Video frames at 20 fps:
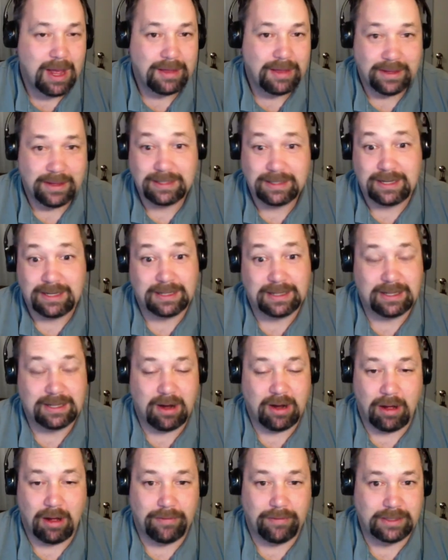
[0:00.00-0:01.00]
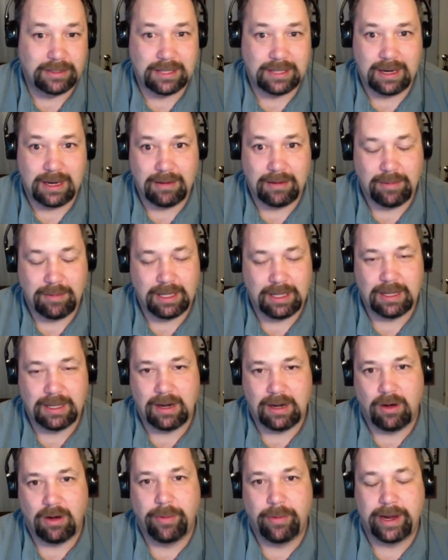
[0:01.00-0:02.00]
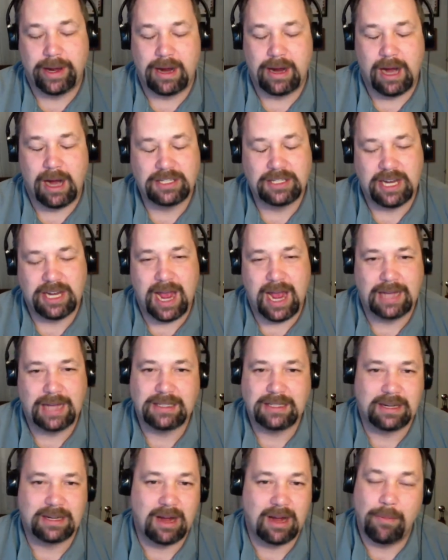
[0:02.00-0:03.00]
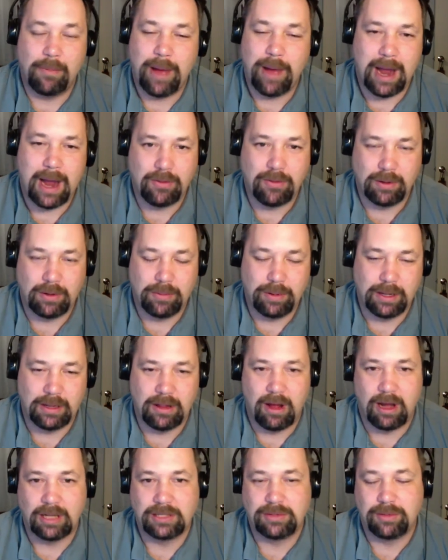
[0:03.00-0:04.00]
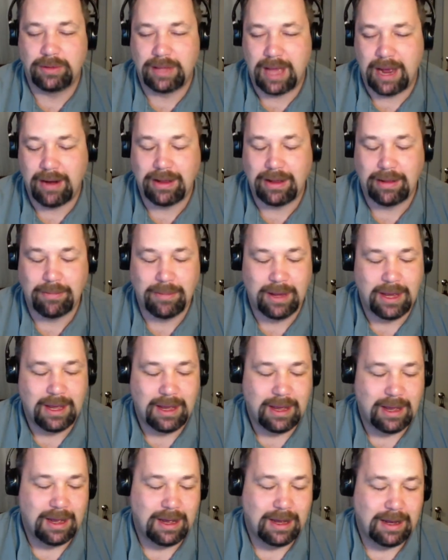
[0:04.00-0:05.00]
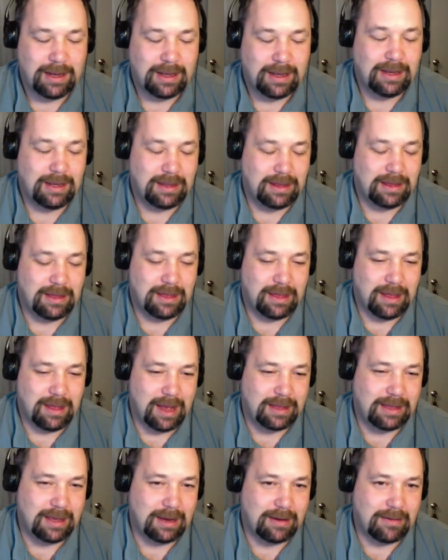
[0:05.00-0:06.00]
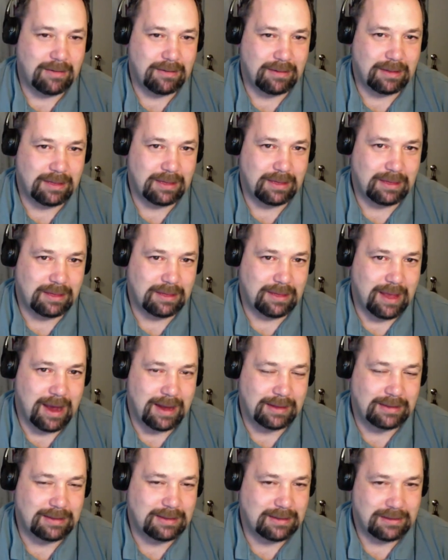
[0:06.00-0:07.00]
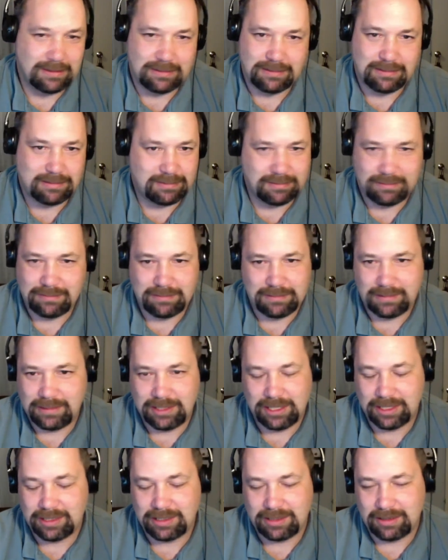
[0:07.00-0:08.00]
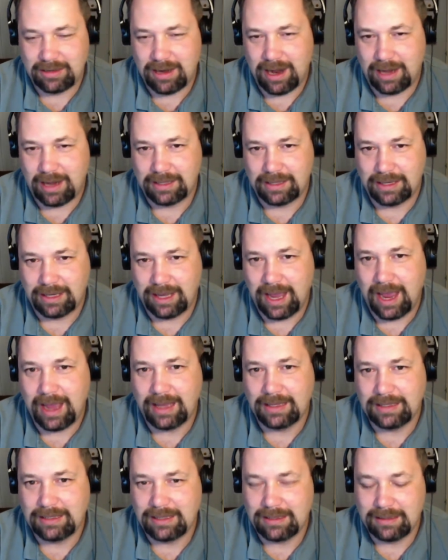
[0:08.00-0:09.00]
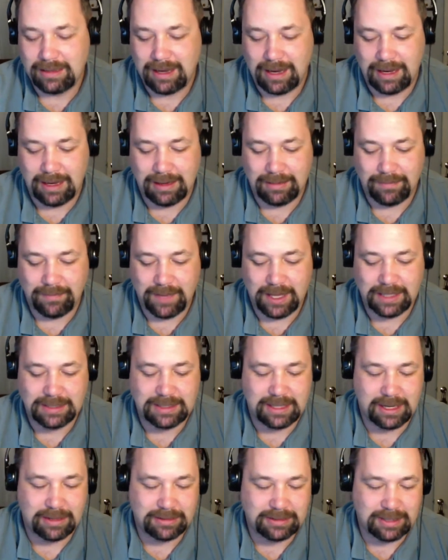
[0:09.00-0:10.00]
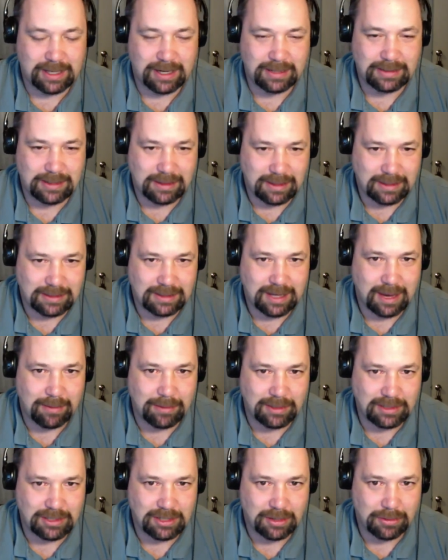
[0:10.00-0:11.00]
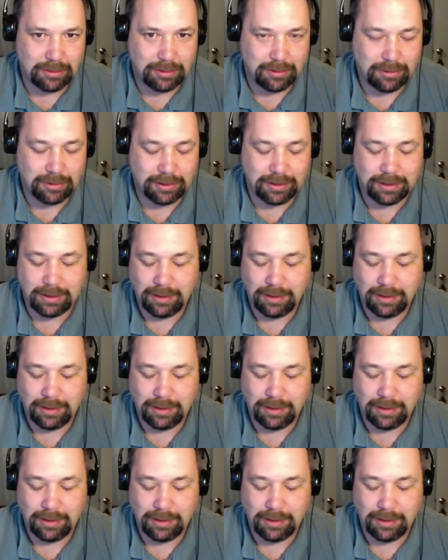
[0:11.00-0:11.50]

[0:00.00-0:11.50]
This doesn't all of a sudden mean that, oh my gosh, he has to come back. We'd be lost without him. I think that's just not the case. His skill set isn't the same as Joe Thornton.